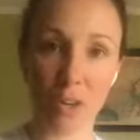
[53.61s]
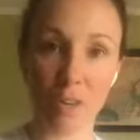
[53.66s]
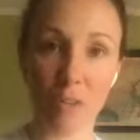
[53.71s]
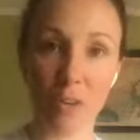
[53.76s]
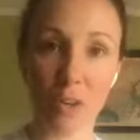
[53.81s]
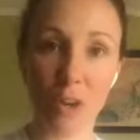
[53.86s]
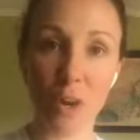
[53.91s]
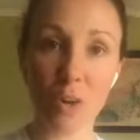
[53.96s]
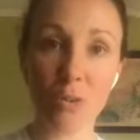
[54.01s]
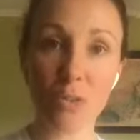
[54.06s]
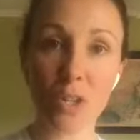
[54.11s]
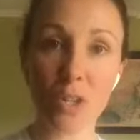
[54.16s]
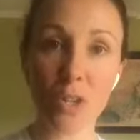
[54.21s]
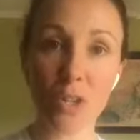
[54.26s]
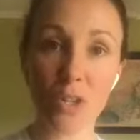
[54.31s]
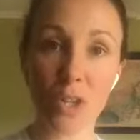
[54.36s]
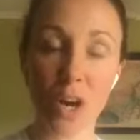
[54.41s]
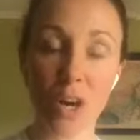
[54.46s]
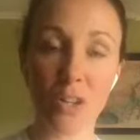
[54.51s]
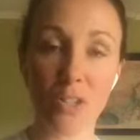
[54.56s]
If you go to the
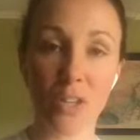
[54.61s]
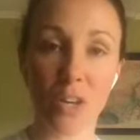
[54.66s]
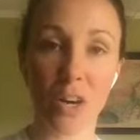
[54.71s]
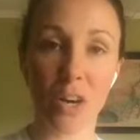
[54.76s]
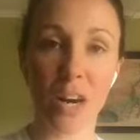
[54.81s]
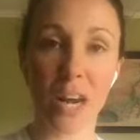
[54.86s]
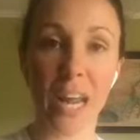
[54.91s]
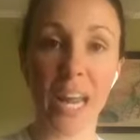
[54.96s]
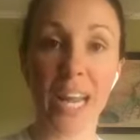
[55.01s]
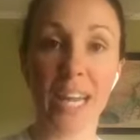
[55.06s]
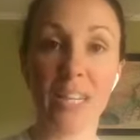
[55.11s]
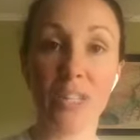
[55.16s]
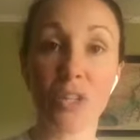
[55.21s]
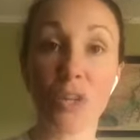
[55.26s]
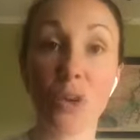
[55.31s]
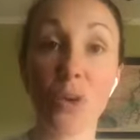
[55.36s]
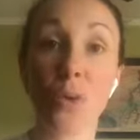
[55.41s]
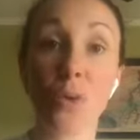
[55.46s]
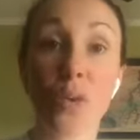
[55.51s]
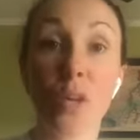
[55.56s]
doctor and
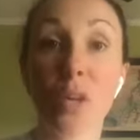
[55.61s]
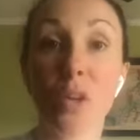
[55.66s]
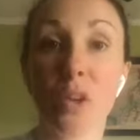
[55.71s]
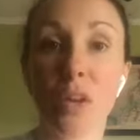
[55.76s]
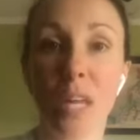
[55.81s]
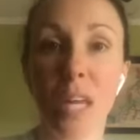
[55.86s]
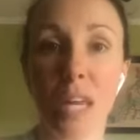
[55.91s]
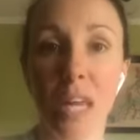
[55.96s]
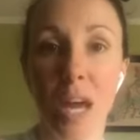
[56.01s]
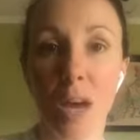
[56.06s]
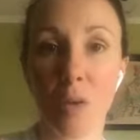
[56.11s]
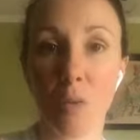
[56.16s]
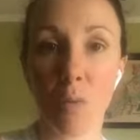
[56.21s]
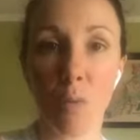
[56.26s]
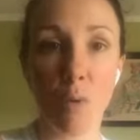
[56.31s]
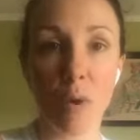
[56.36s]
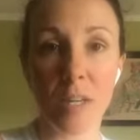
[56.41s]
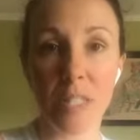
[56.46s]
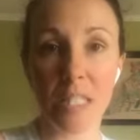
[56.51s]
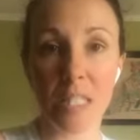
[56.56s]
you're only looking at
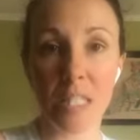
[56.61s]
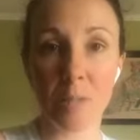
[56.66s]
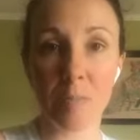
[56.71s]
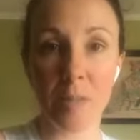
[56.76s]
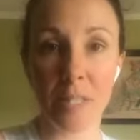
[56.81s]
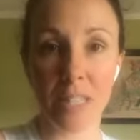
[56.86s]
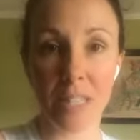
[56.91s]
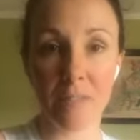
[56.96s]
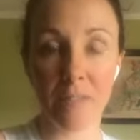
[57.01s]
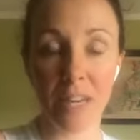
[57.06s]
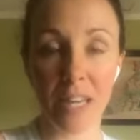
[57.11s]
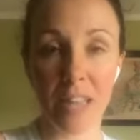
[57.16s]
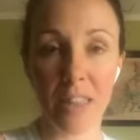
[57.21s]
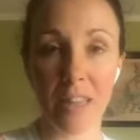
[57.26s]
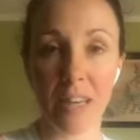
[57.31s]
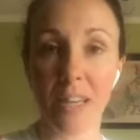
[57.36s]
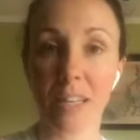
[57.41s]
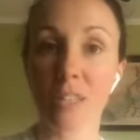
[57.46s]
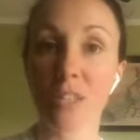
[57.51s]
one specific thing.